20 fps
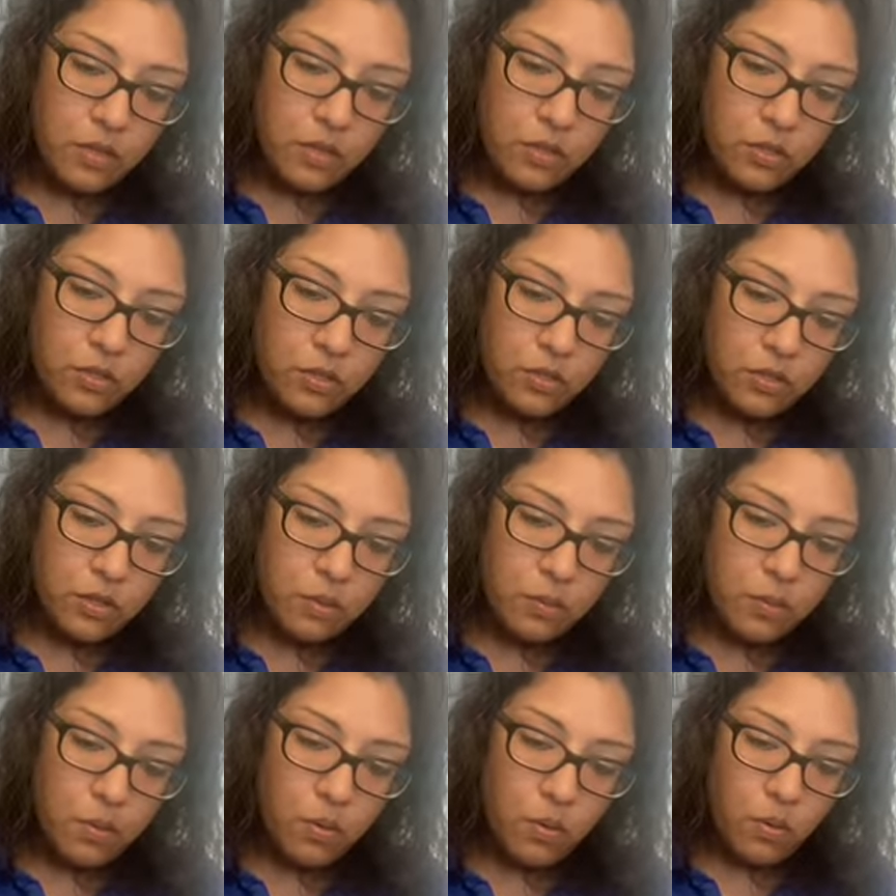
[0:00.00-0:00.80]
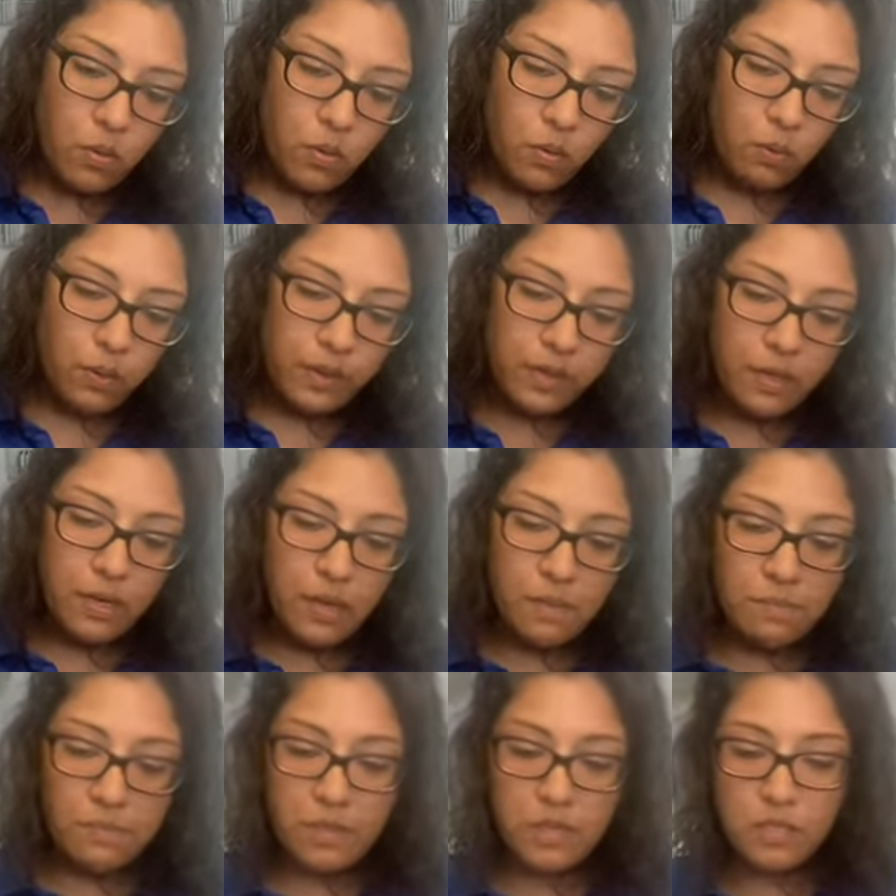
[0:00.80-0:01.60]
So you're gonna pour 1
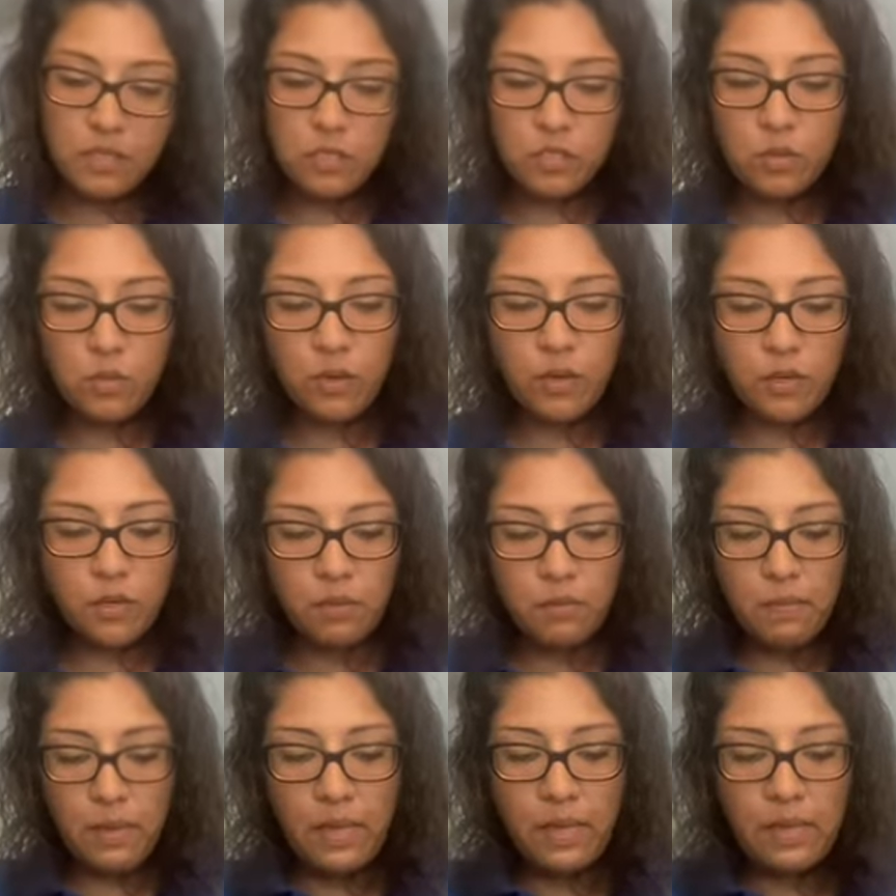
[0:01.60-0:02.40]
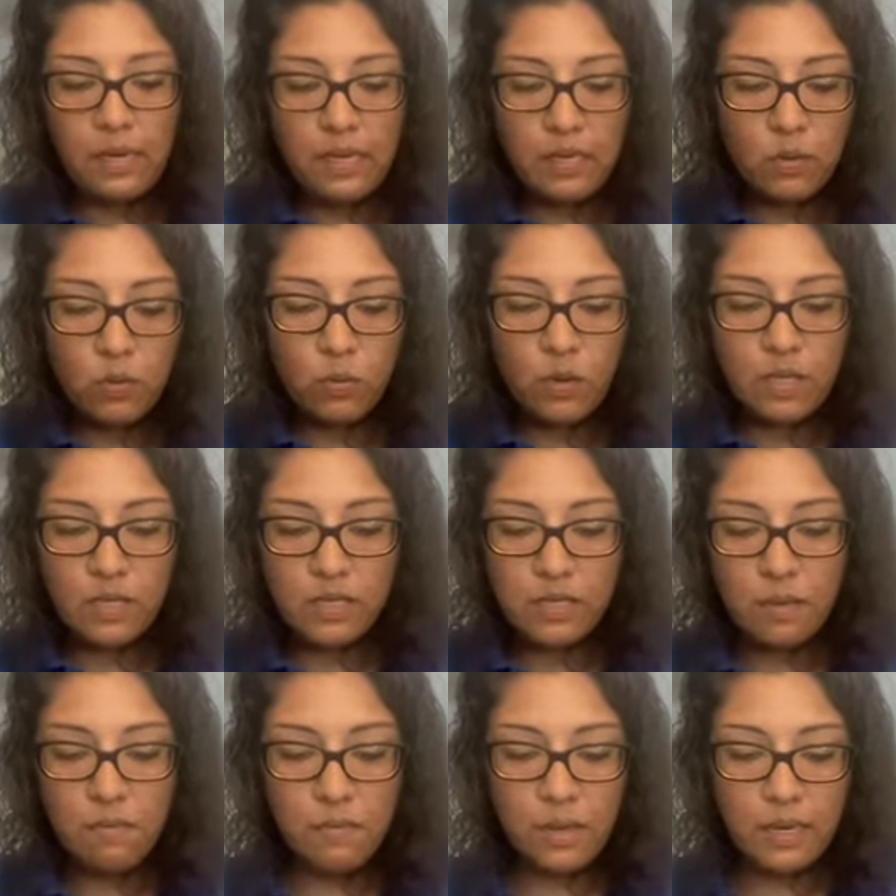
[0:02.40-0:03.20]
cup. This is where you may need
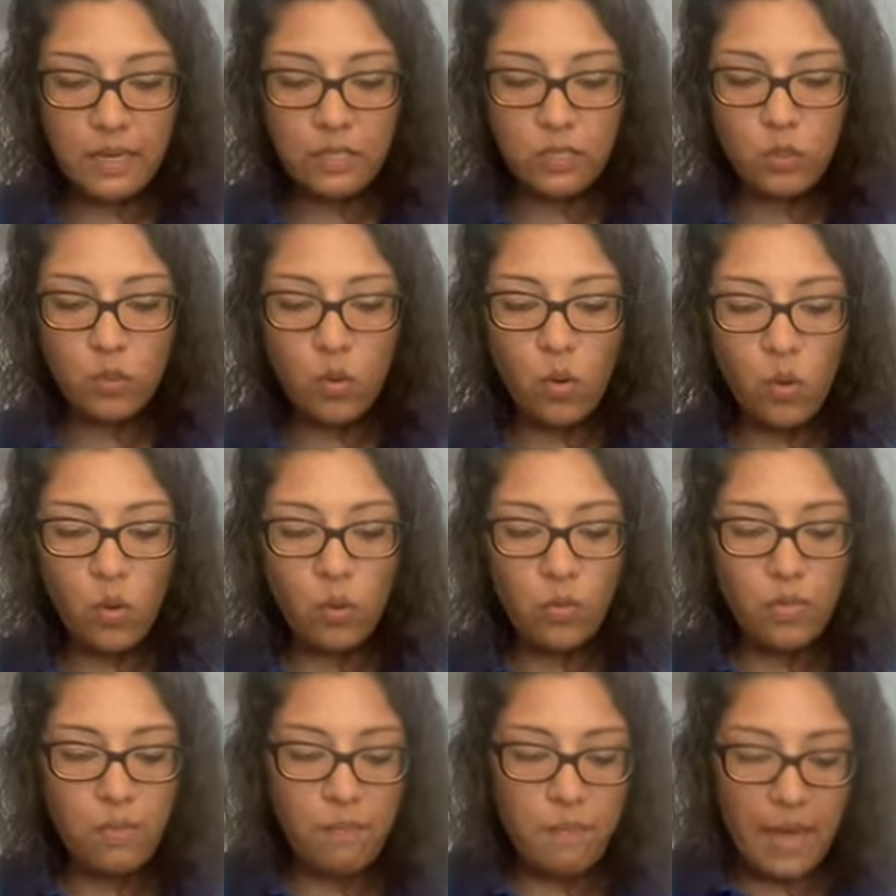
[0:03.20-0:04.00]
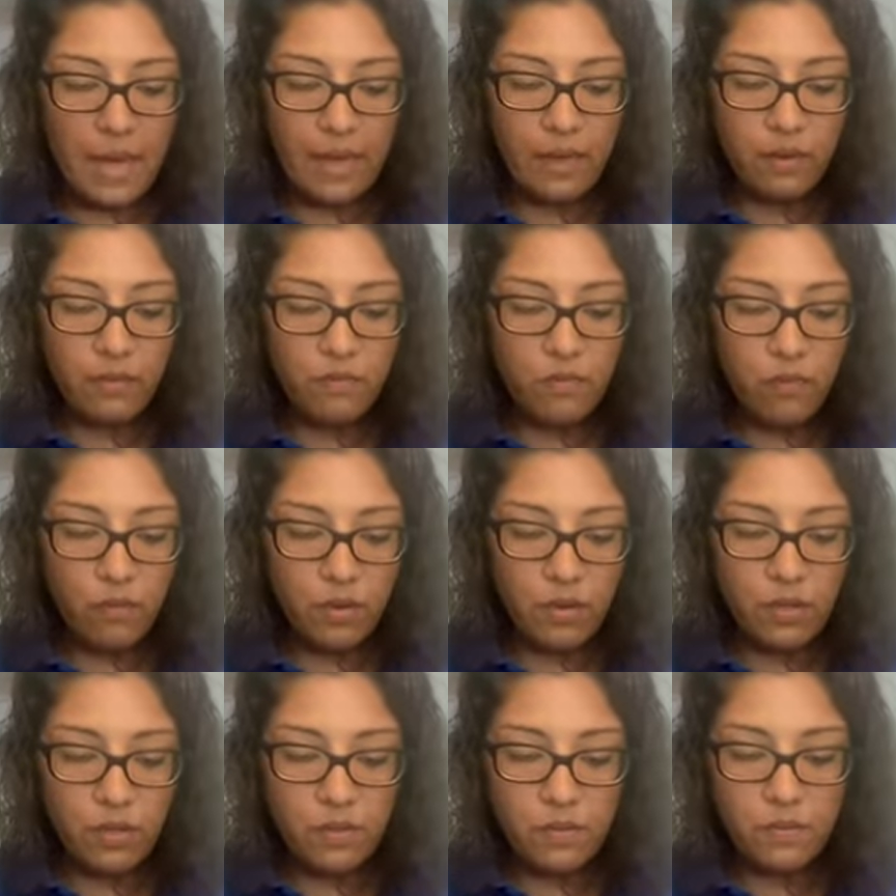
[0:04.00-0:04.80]
somebody to hold the bag
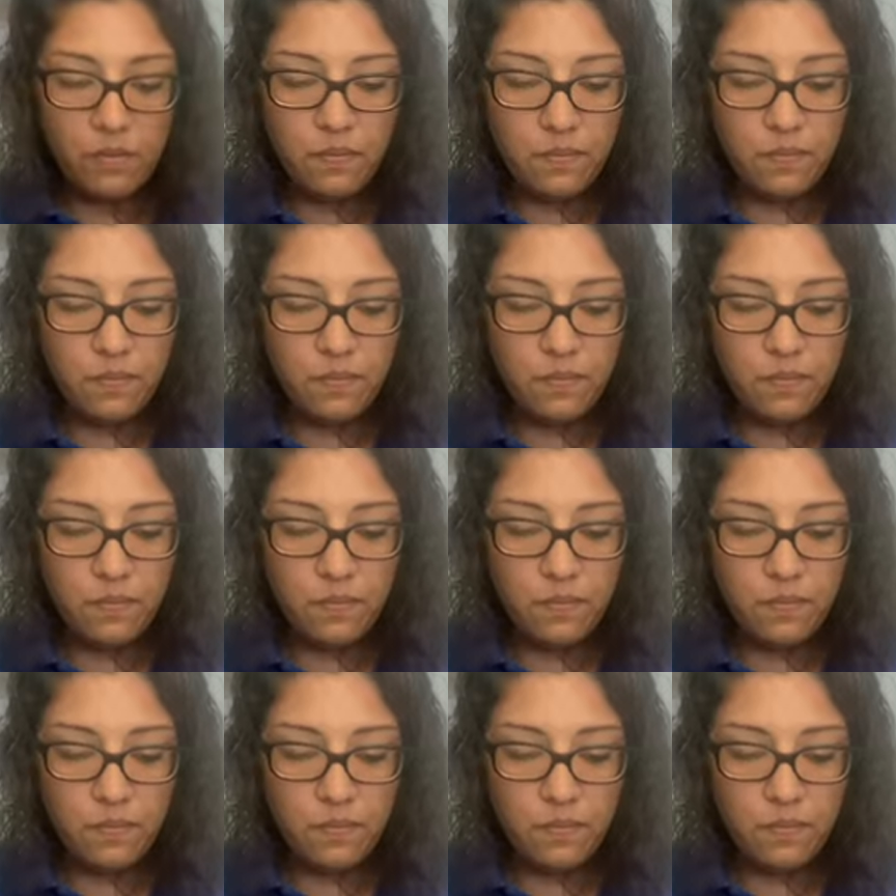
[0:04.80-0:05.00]
for you